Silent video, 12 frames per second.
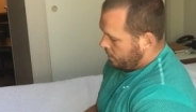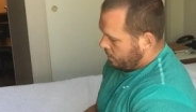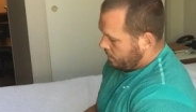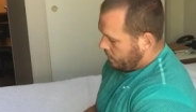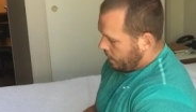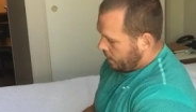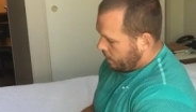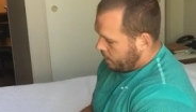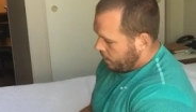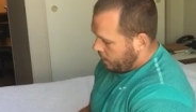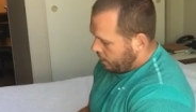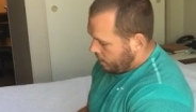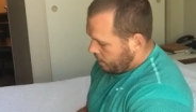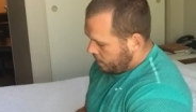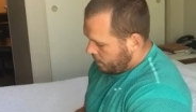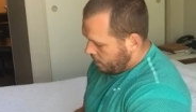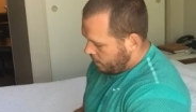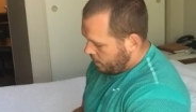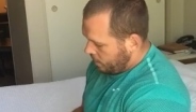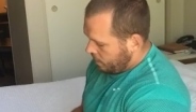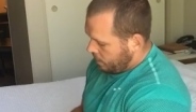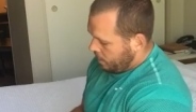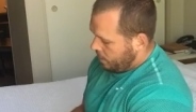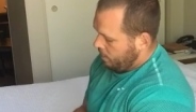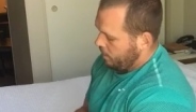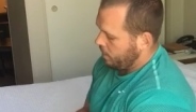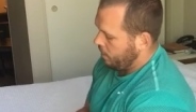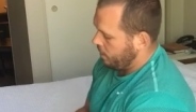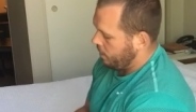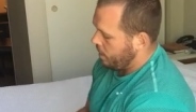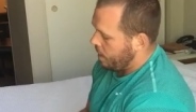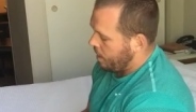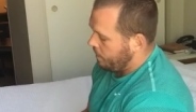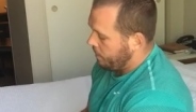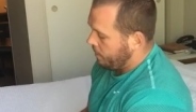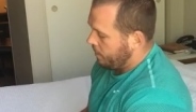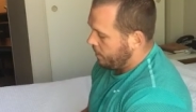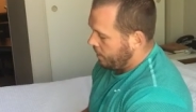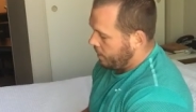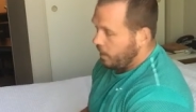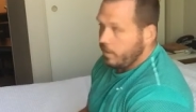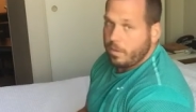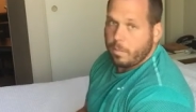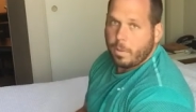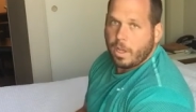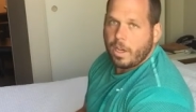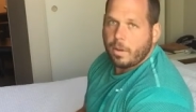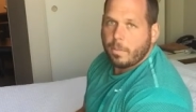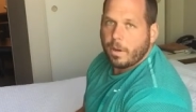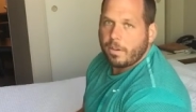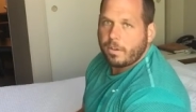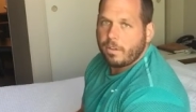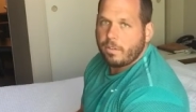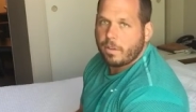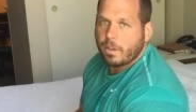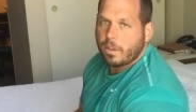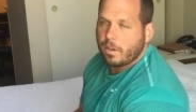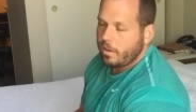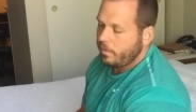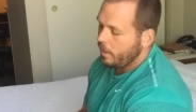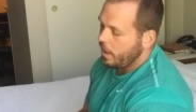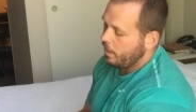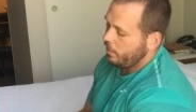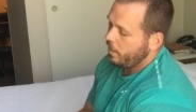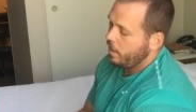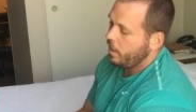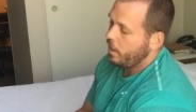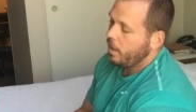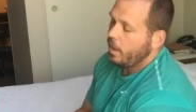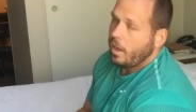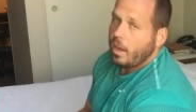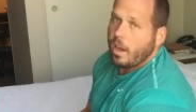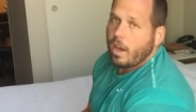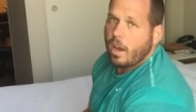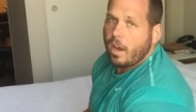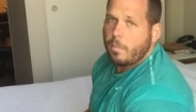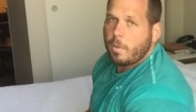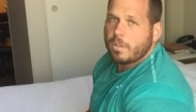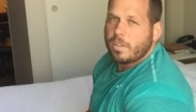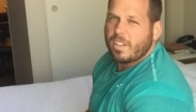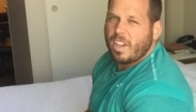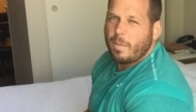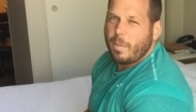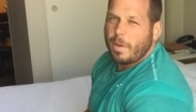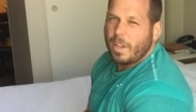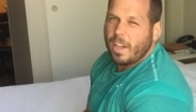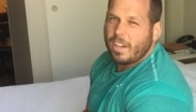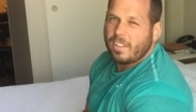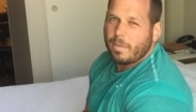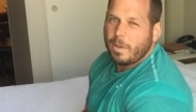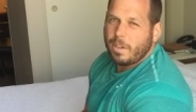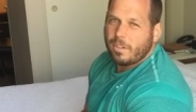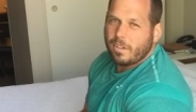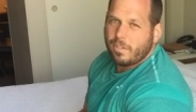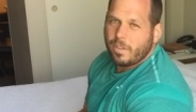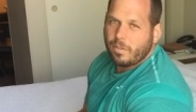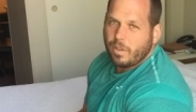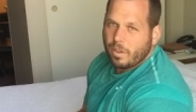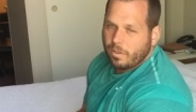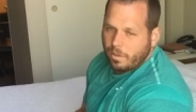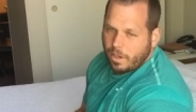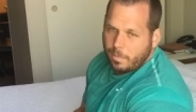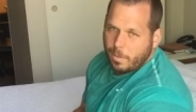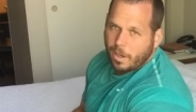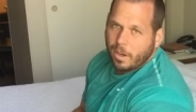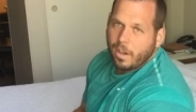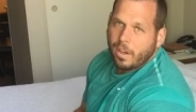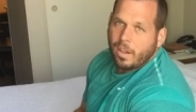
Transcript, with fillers: some ART with little knobs and it gives you plenty of pressure even with the 35. Uh, most of the time on my legs I've been using a 53 but